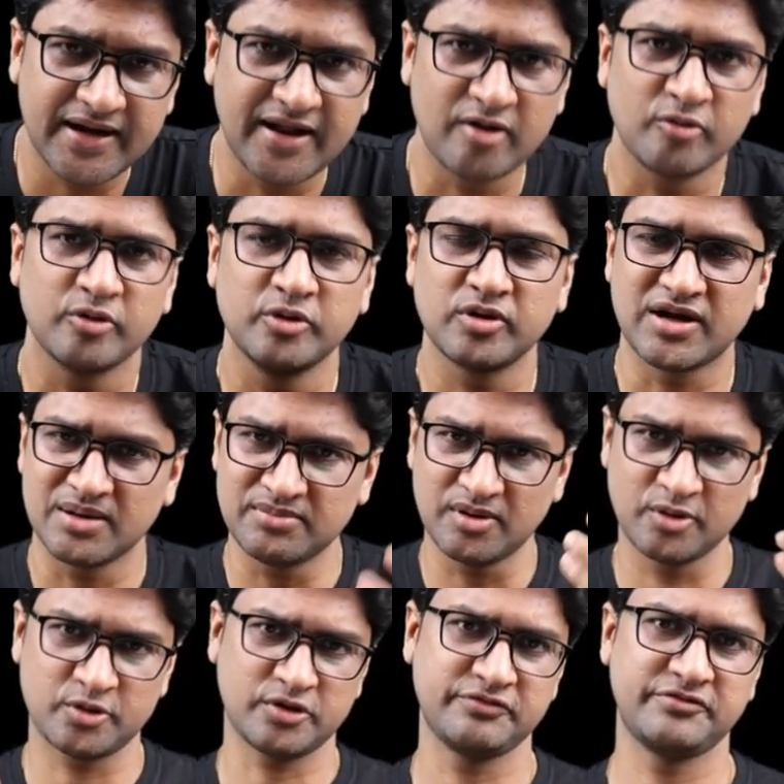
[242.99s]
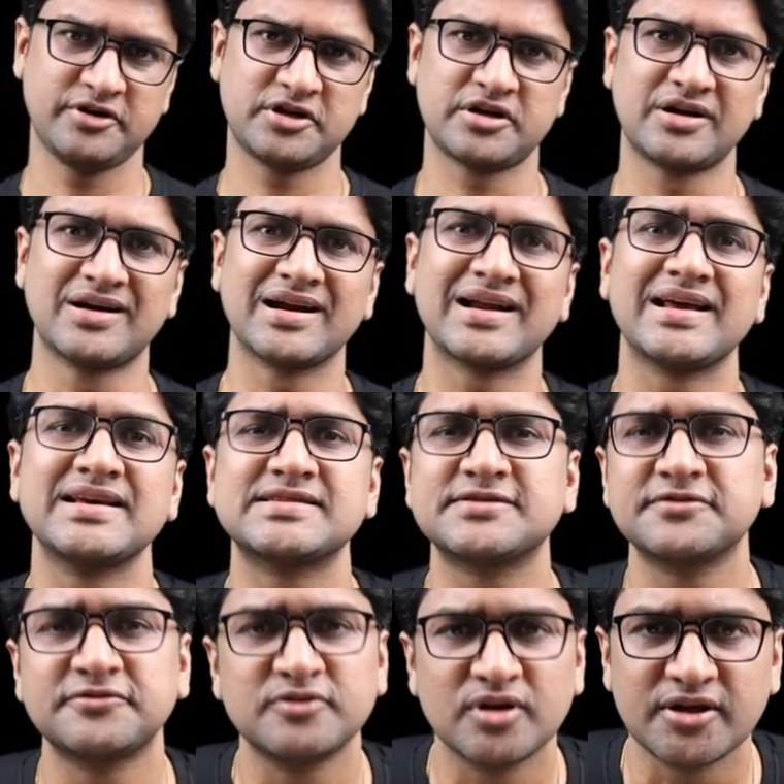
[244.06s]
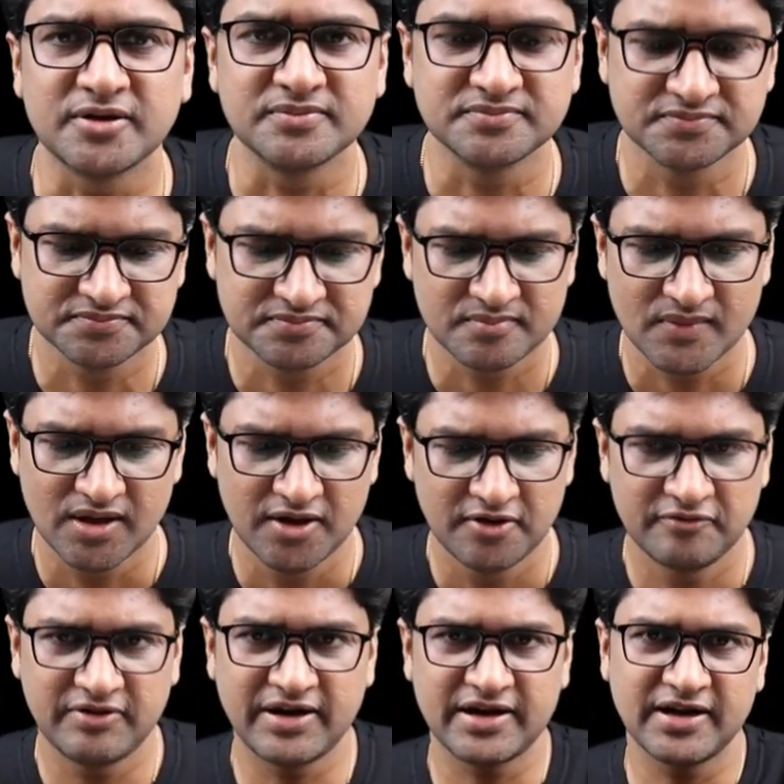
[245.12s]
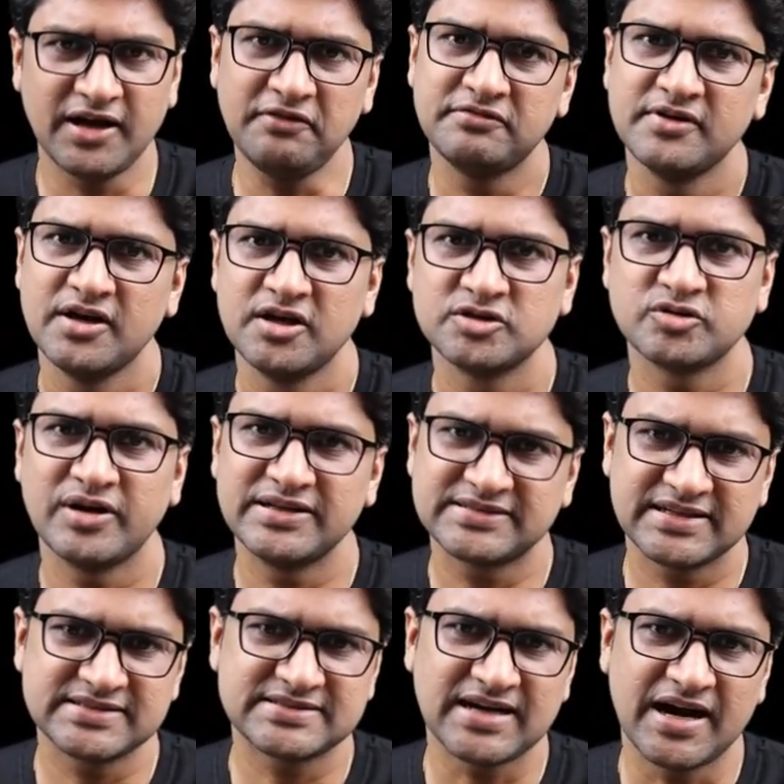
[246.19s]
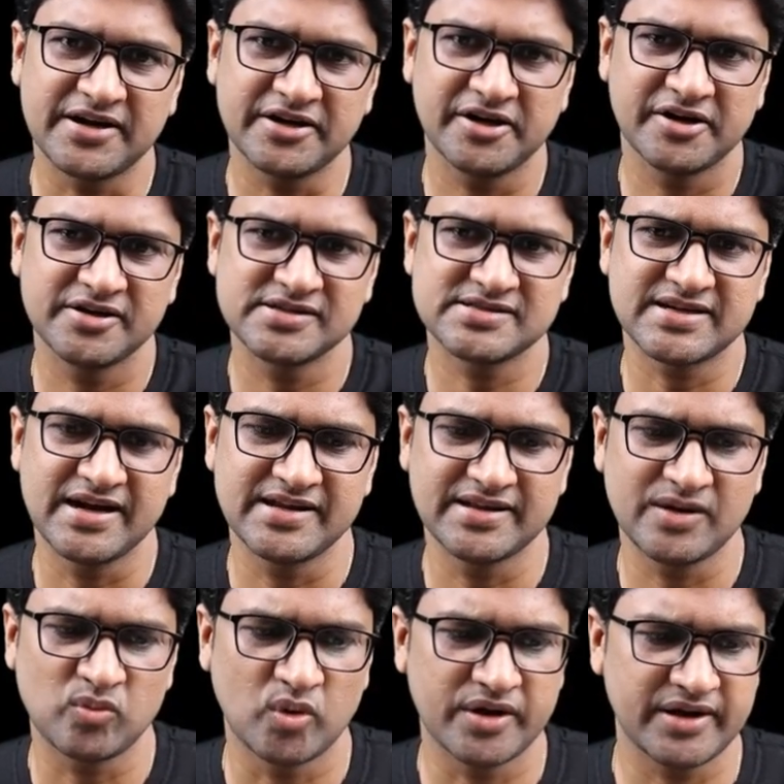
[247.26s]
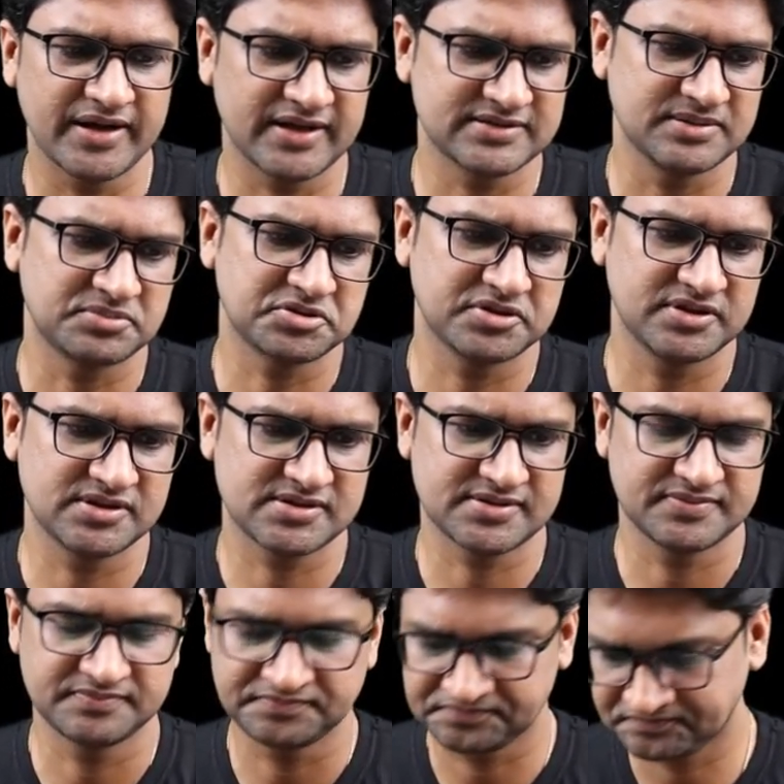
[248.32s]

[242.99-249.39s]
And how do you come out of it gracefully? Fair enough? So let's get started and understand that what an exception is.